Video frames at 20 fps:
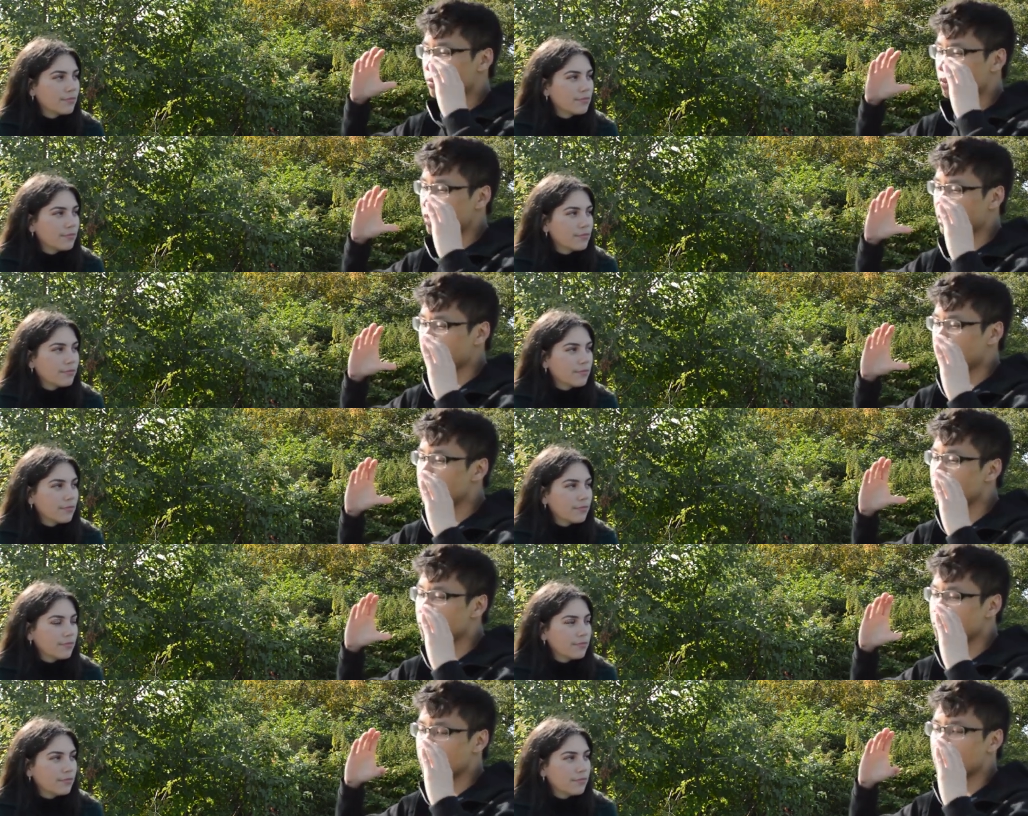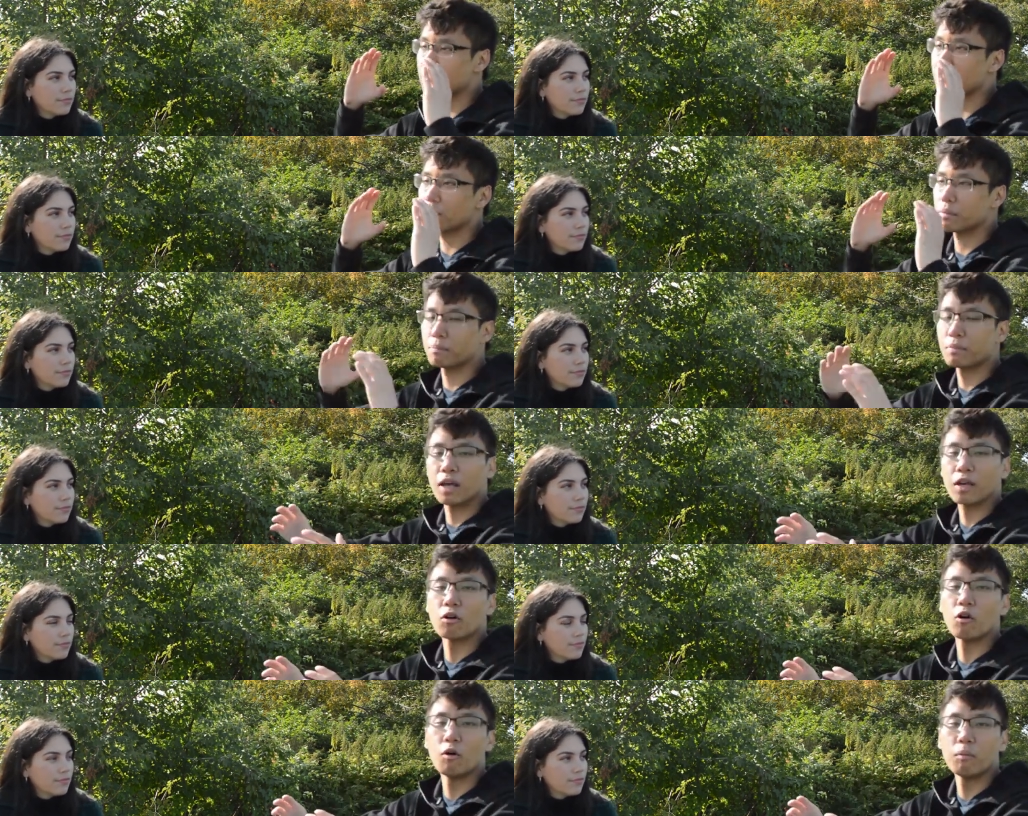Speaker 1: like built this like
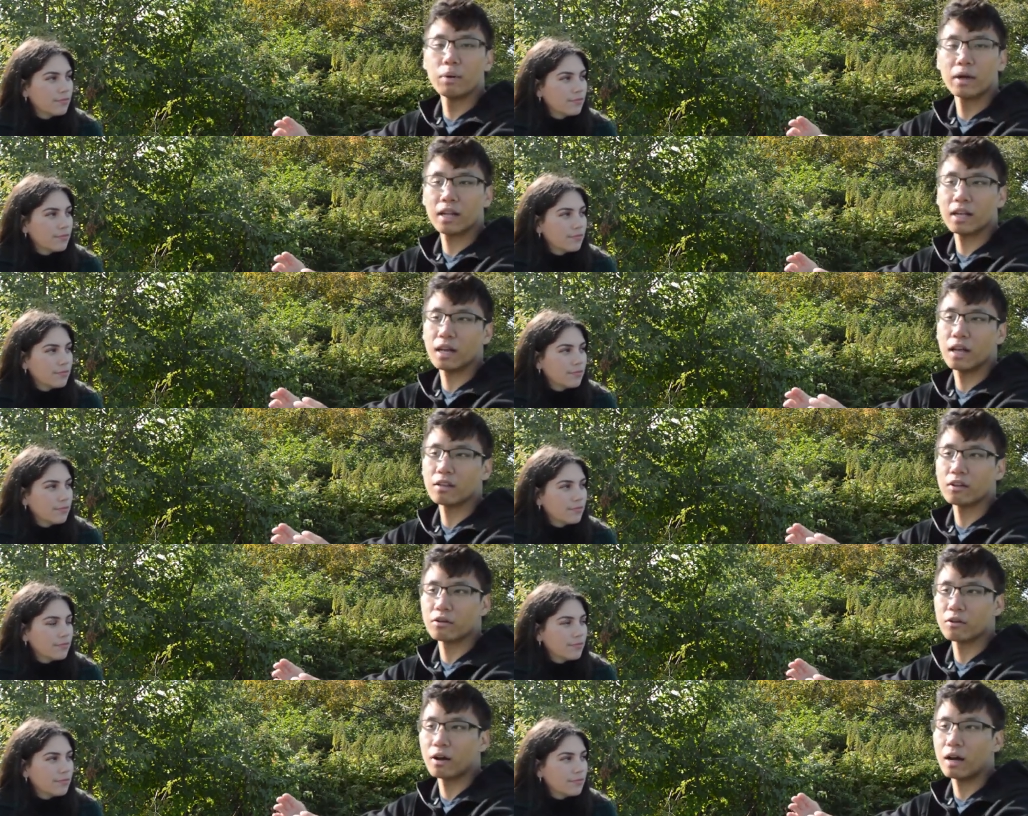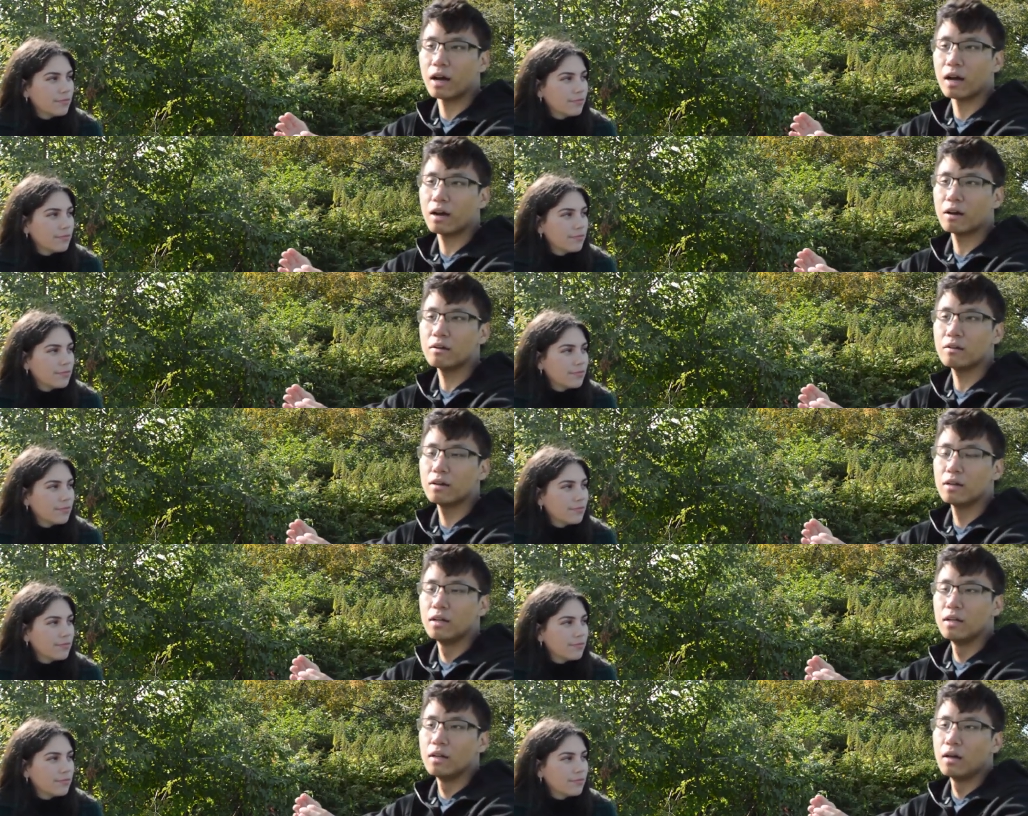big opening underground.
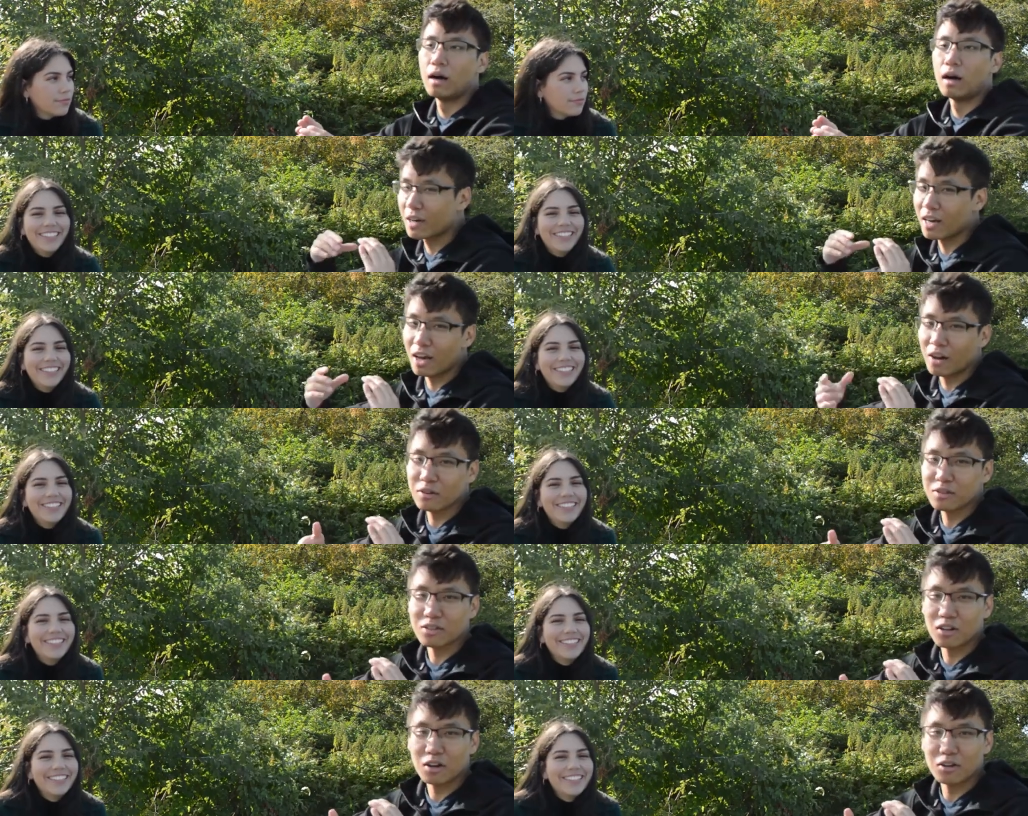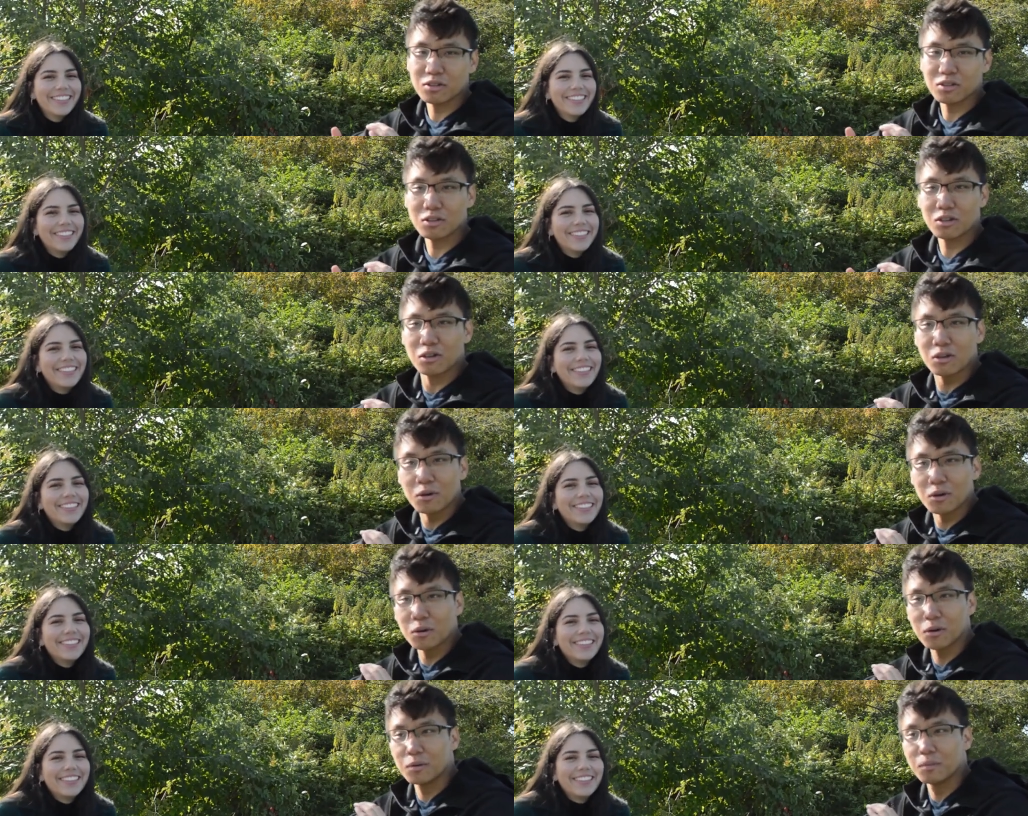But I was
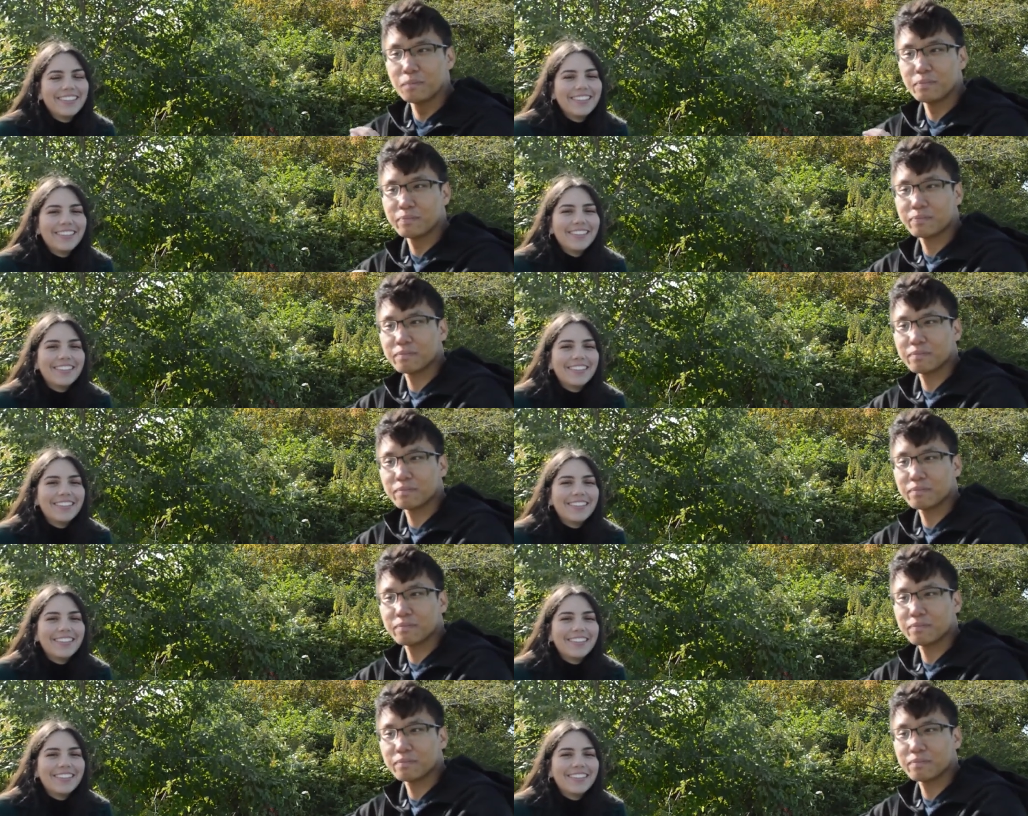also